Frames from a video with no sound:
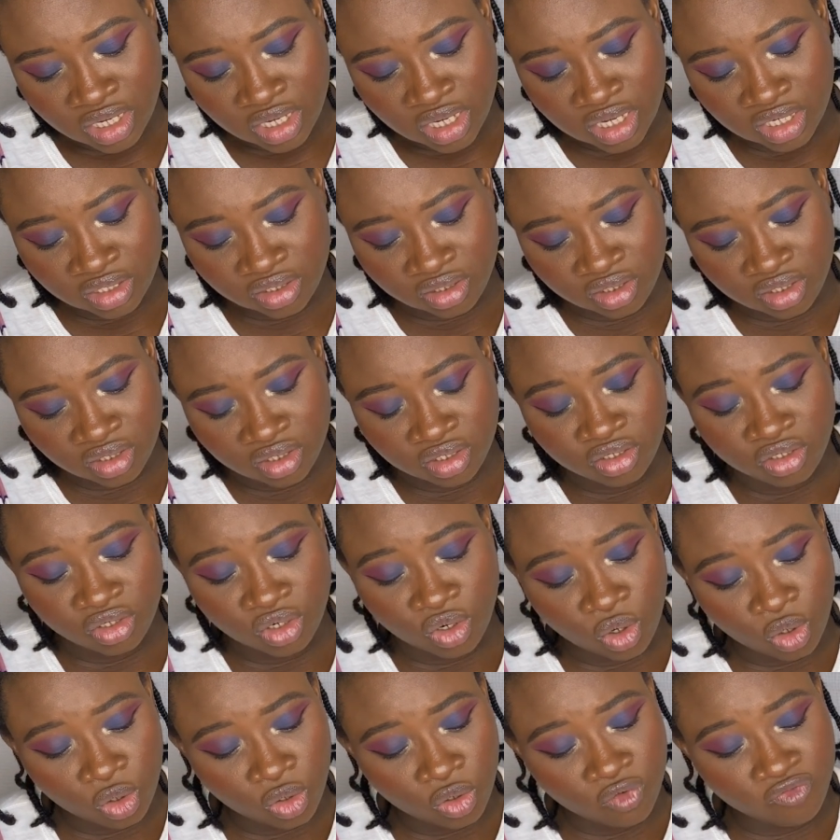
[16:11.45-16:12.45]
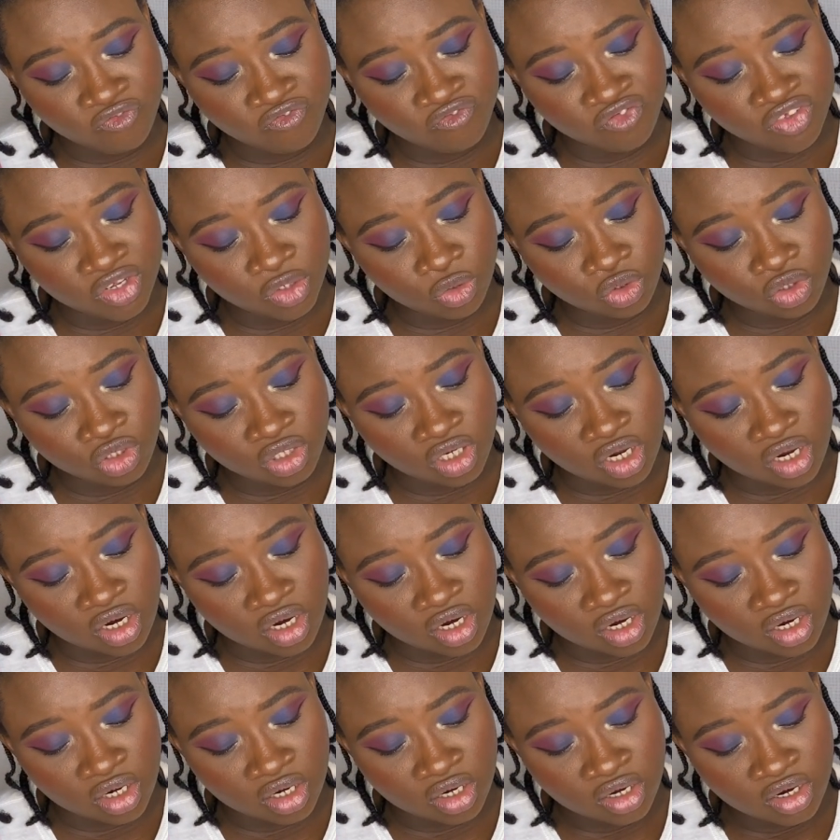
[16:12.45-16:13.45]
It's the No
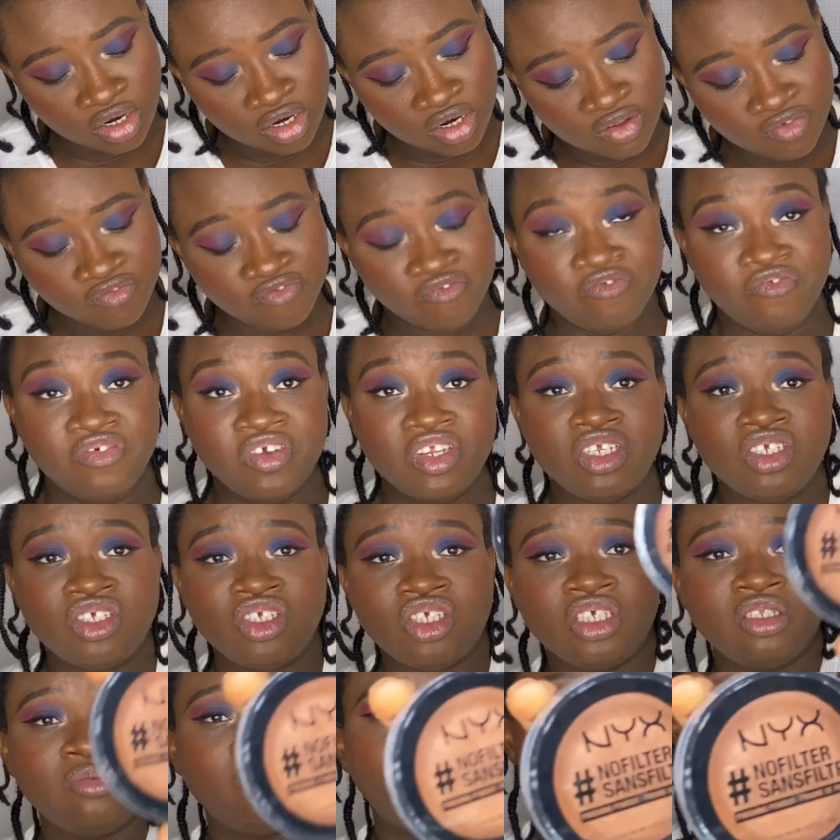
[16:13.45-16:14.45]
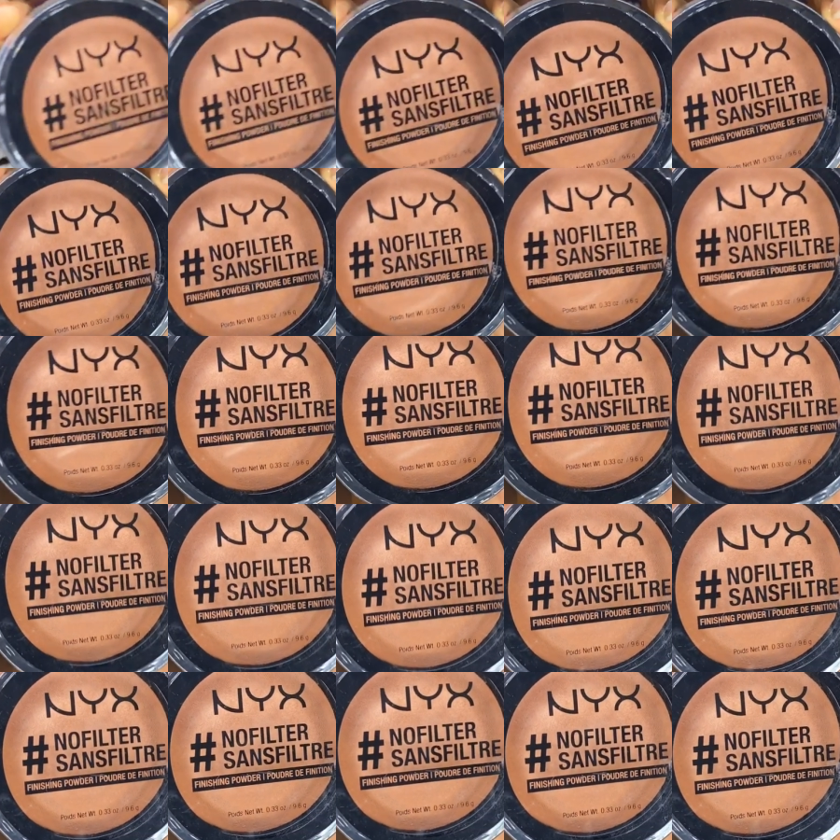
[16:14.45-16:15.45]
Filter Finishing Powder. It looks like
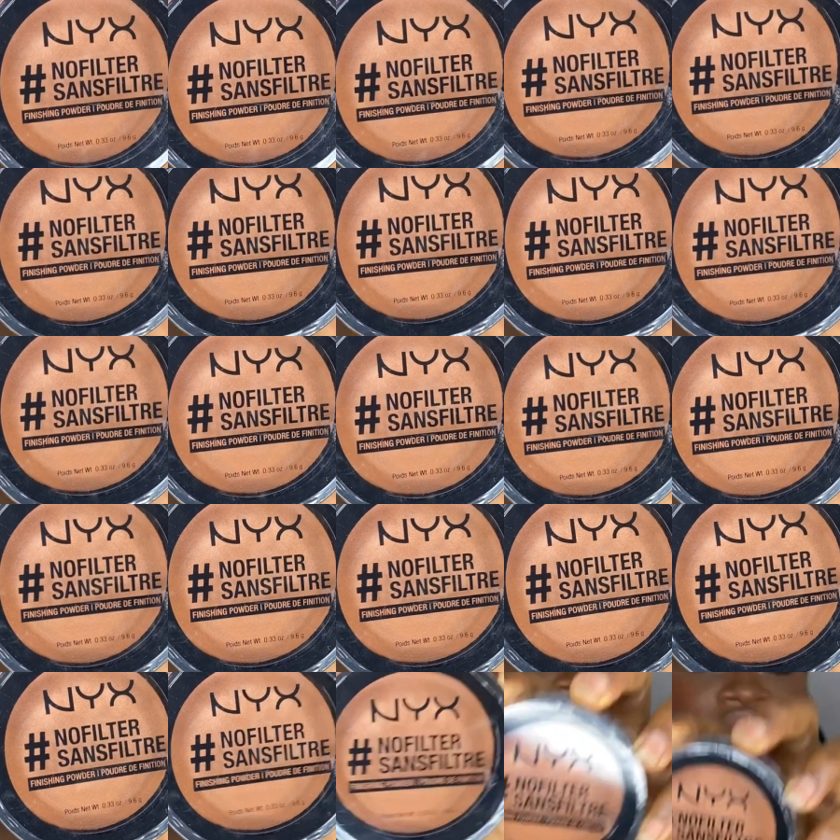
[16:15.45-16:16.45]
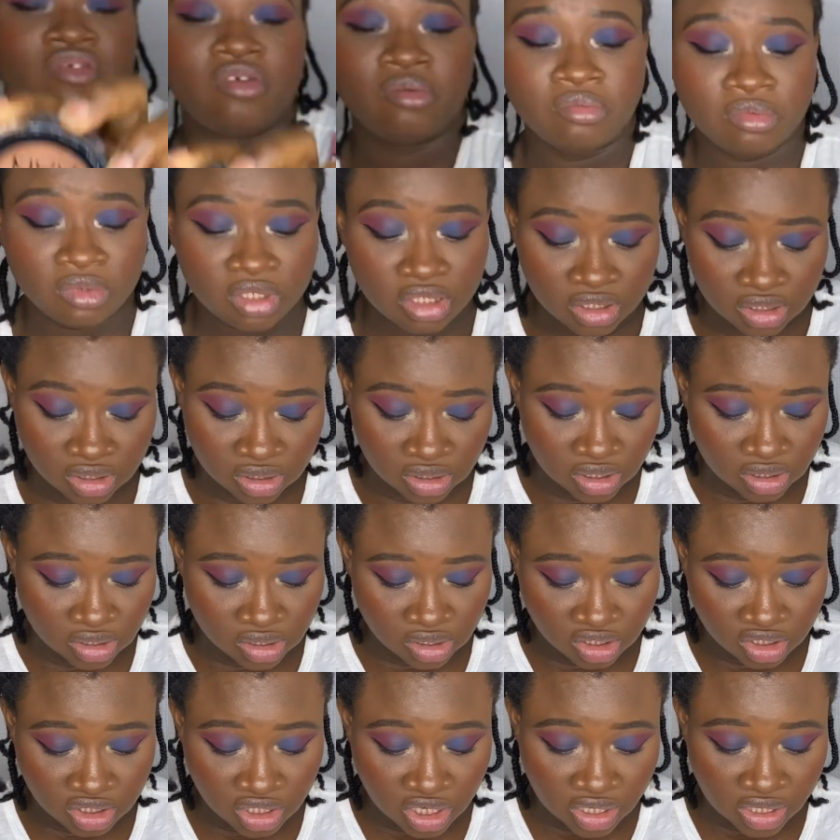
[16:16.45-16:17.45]
this from NYX, and
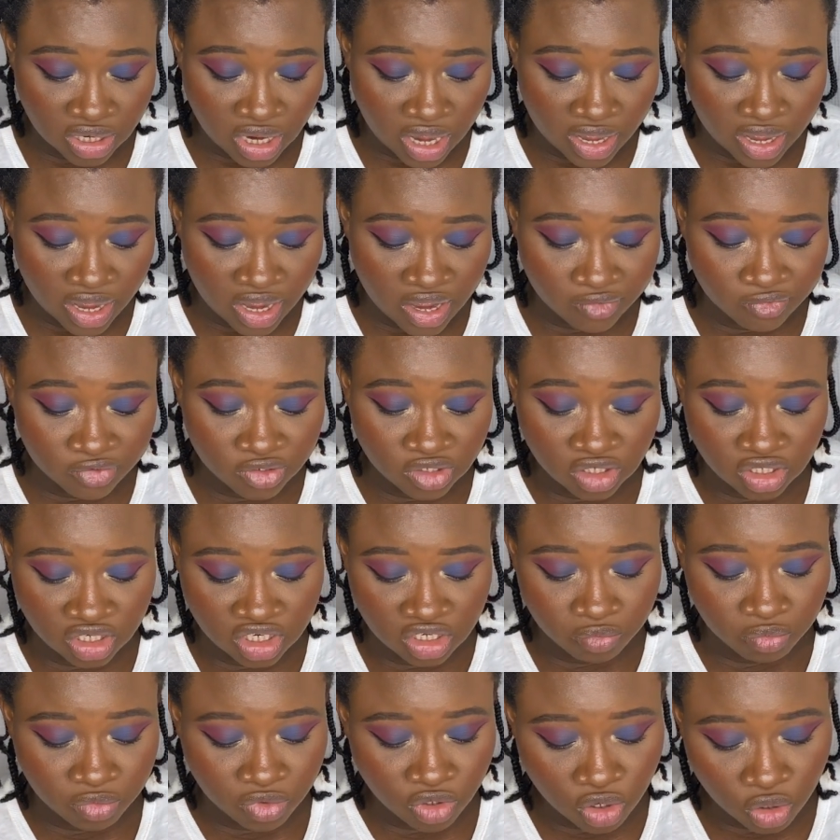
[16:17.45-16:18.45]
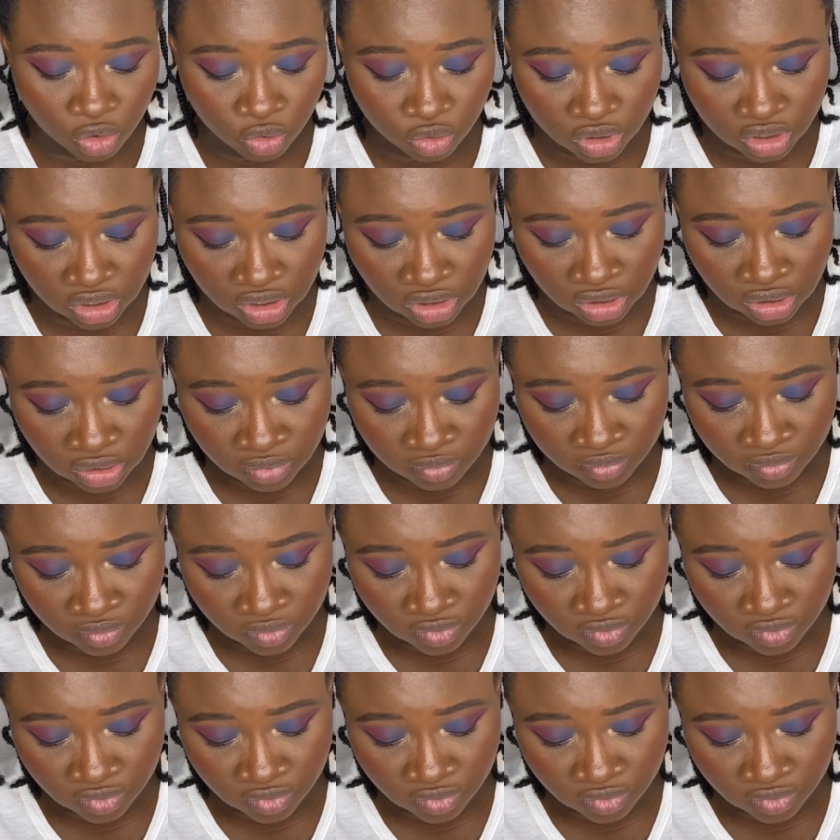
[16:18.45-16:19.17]
the shade I have is Deep Golden.